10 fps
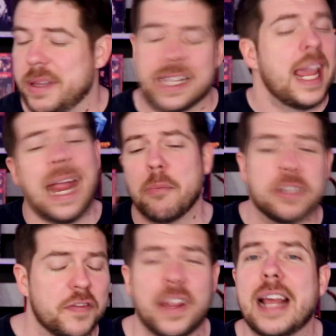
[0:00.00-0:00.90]
and the
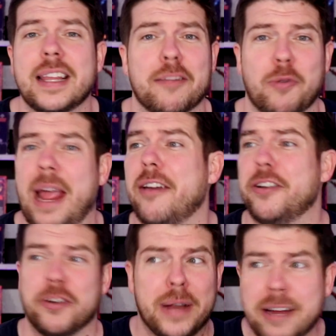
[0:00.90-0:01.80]
camera's flailing around and
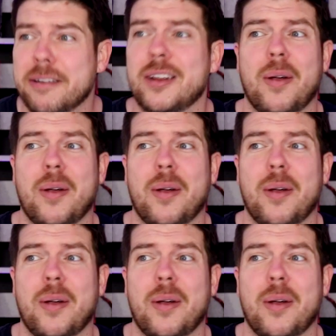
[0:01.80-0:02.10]
you're hearing